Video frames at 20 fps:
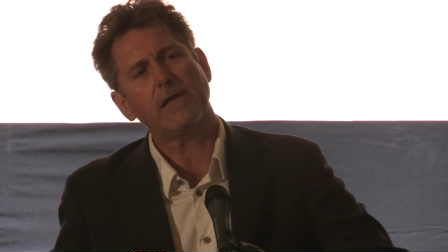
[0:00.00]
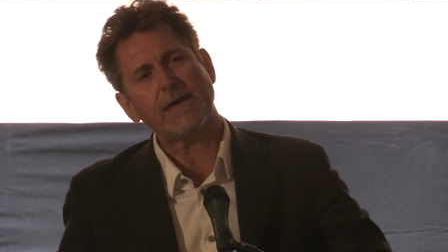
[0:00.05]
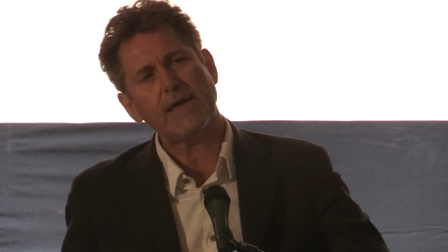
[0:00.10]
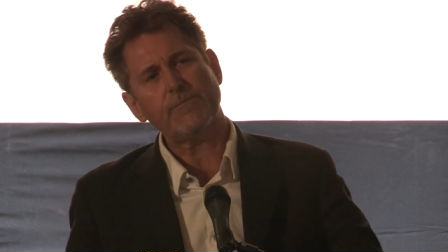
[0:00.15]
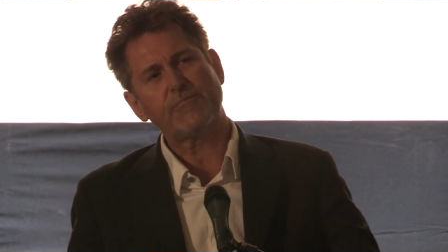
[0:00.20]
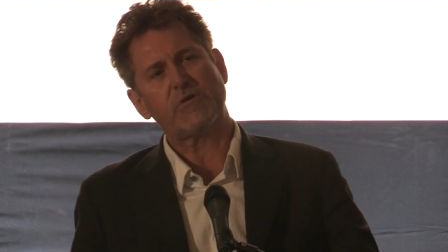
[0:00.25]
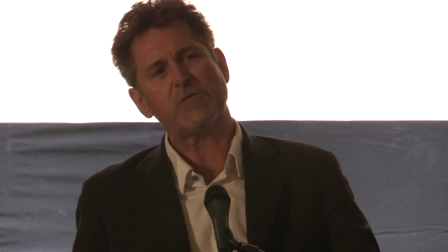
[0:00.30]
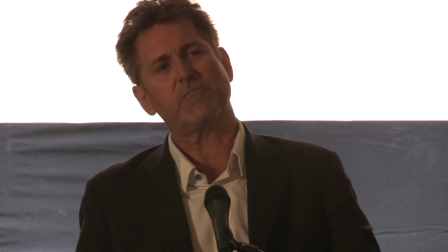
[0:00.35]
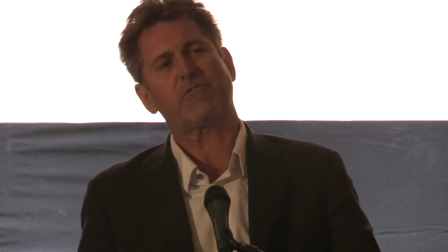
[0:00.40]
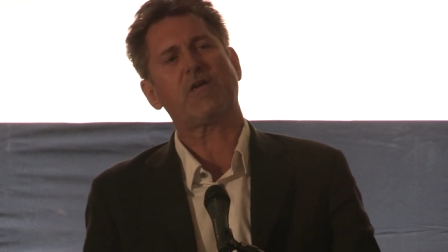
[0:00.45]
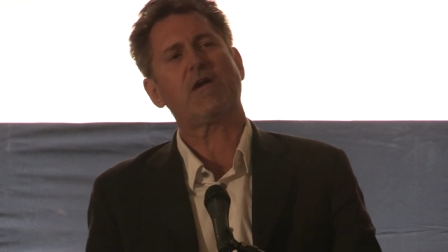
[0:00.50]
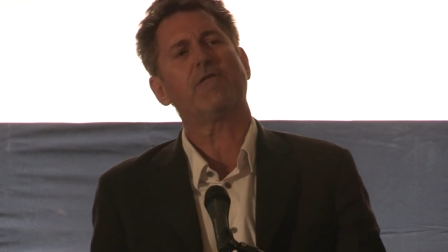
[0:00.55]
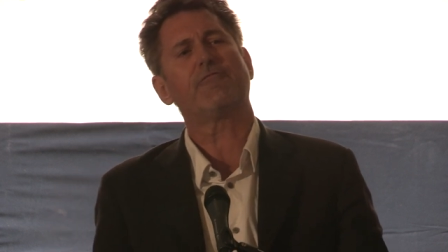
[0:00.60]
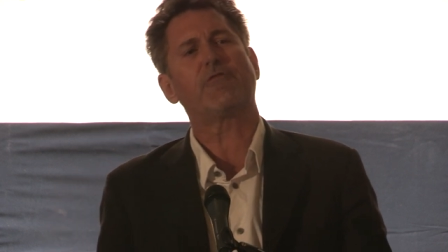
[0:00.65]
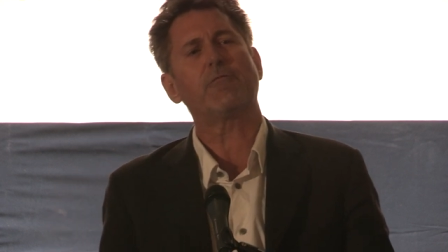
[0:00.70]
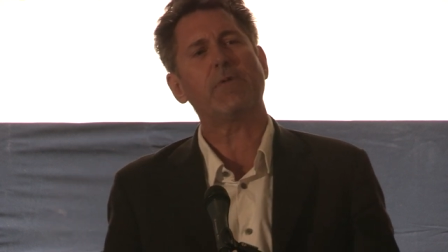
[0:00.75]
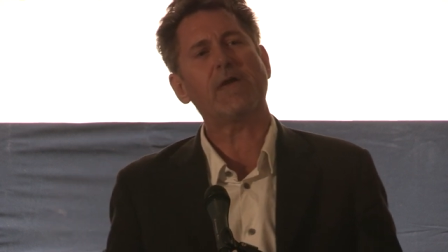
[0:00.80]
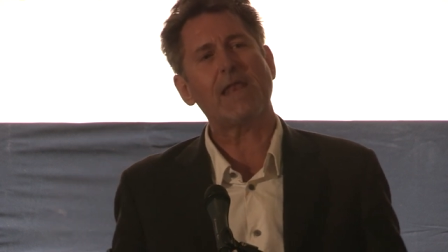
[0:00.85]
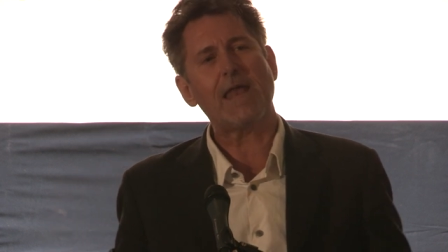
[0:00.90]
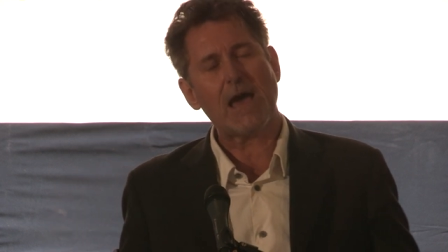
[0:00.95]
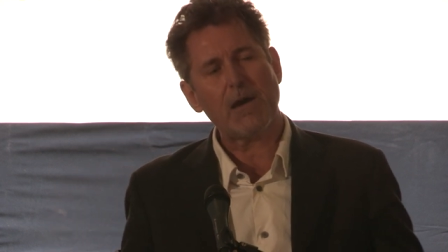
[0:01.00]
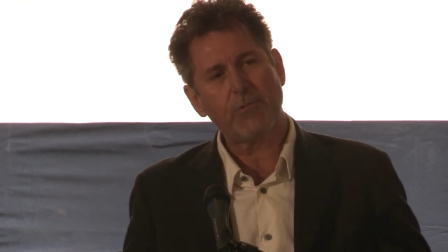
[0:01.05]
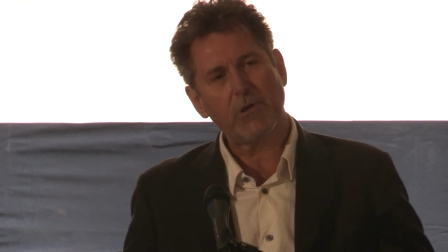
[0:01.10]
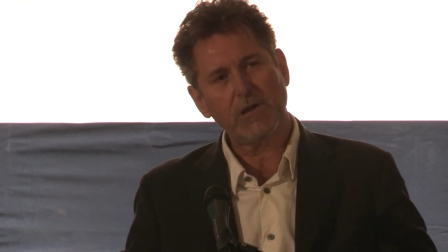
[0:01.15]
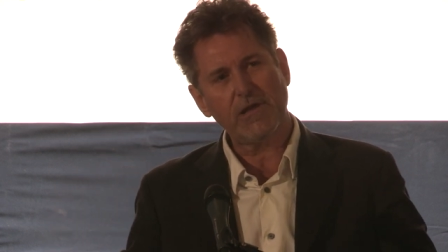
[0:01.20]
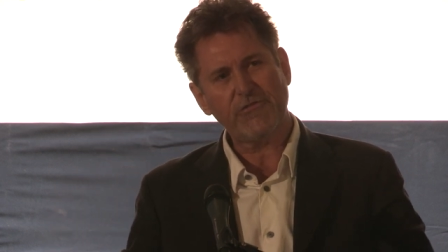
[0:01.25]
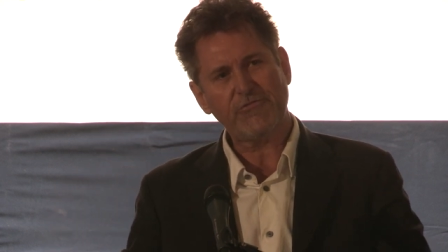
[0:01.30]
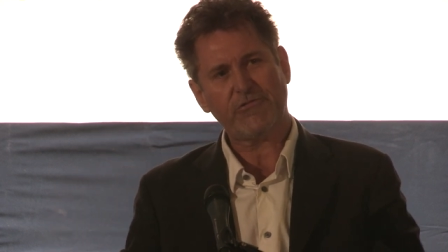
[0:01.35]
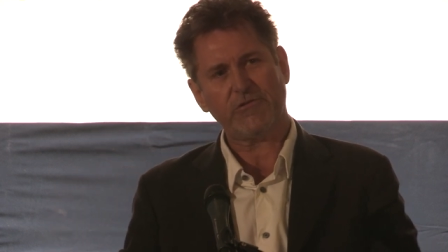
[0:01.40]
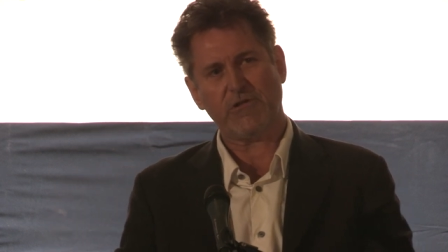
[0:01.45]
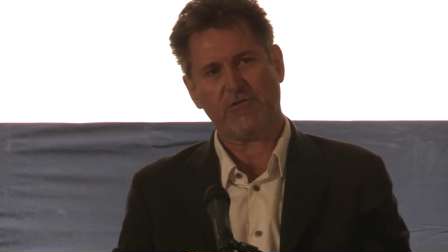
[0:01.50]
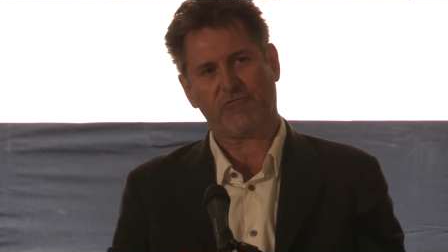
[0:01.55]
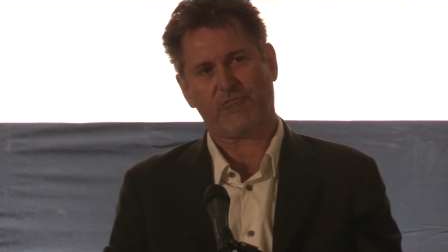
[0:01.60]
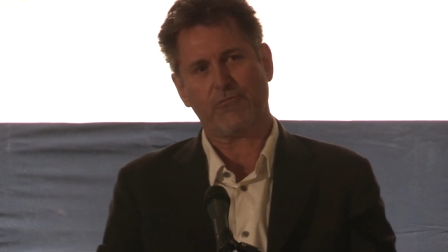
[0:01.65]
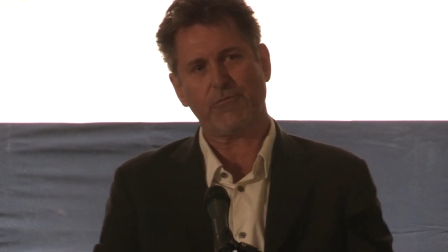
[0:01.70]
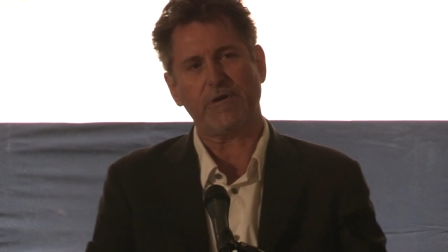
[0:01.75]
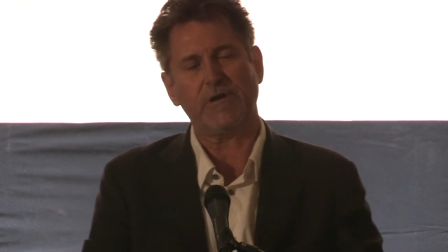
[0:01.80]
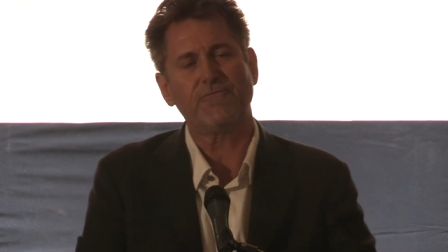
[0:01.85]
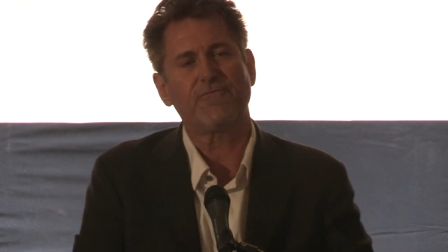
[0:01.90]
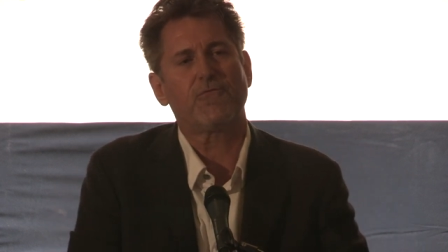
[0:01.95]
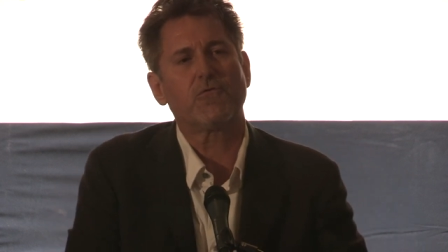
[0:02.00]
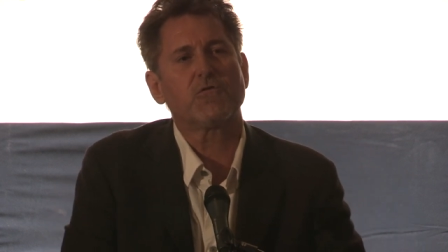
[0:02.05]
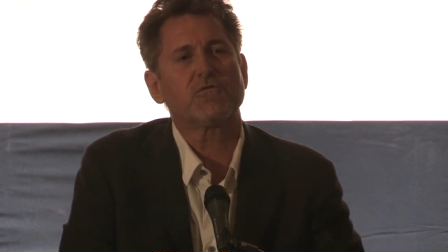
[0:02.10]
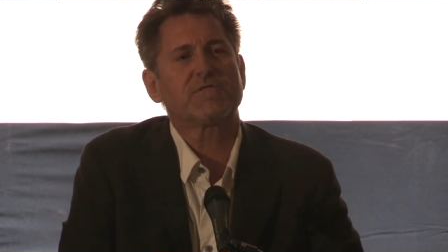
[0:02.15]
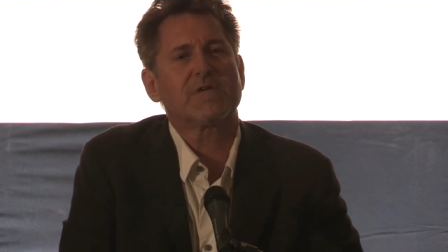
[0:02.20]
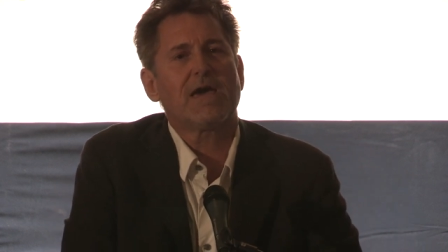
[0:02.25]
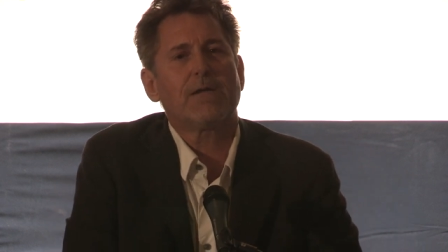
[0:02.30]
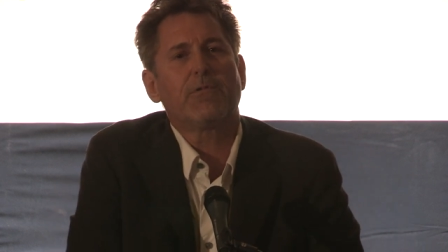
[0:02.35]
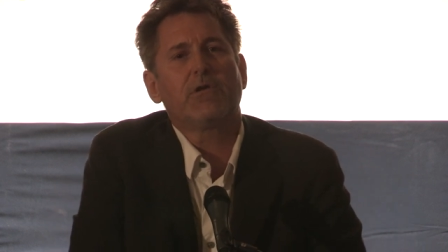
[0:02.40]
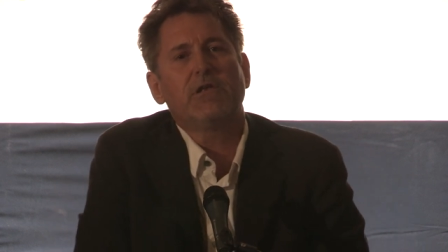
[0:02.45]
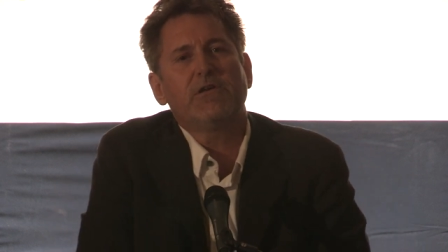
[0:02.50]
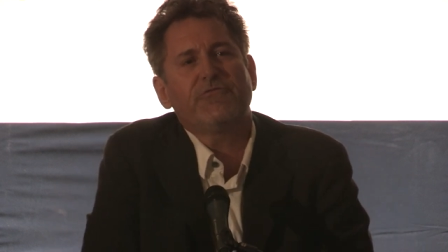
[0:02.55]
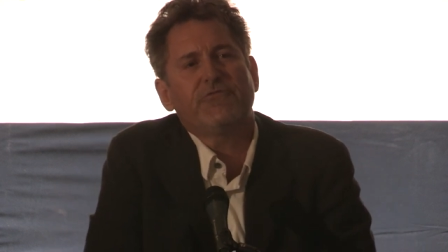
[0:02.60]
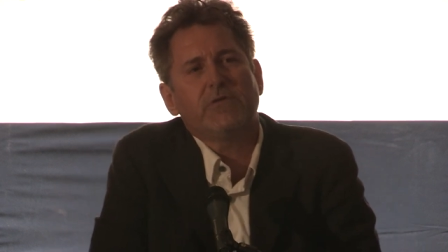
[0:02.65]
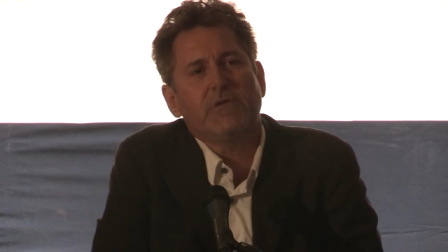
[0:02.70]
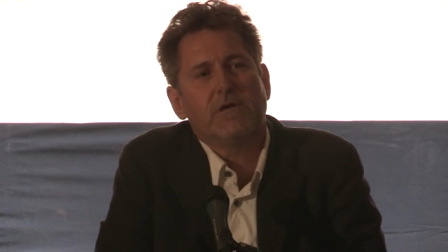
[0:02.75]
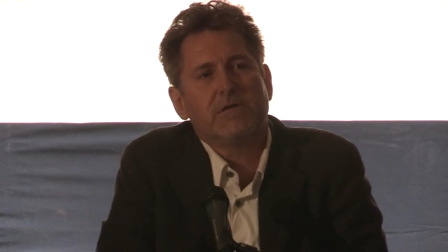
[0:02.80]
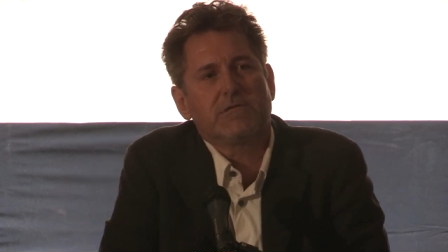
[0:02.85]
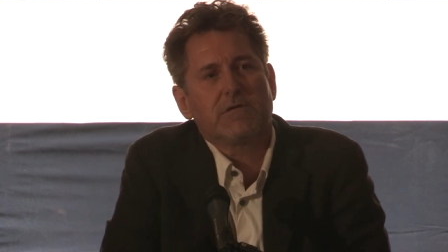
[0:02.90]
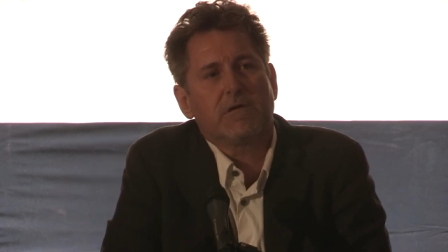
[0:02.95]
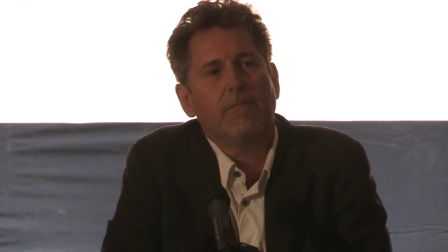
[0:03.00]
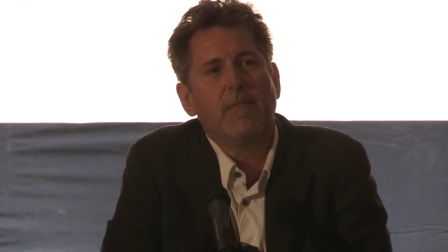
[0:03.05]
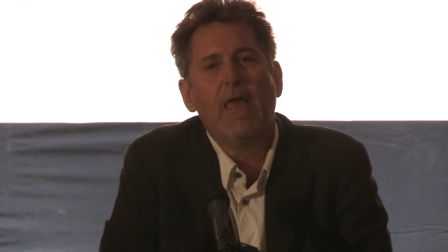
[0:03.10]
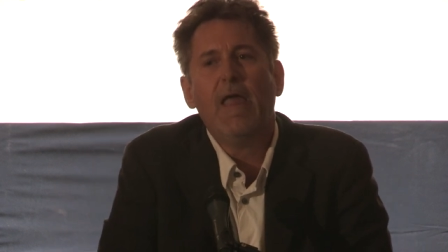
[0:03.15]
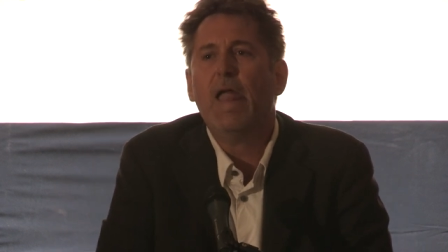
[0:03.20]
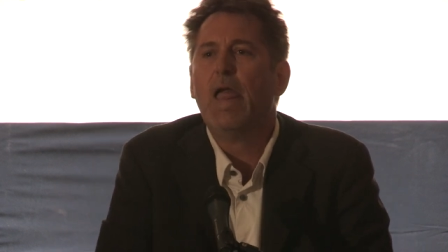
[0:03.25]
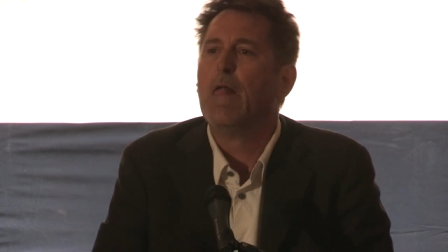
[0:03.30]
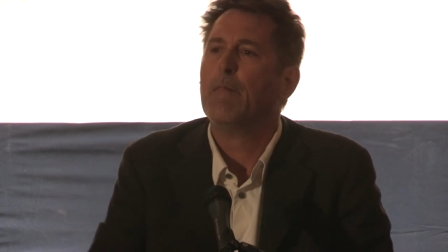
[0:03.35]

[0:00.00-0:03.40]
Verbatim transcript: claims himself to be an abolitionist, to reinforce abolitionism.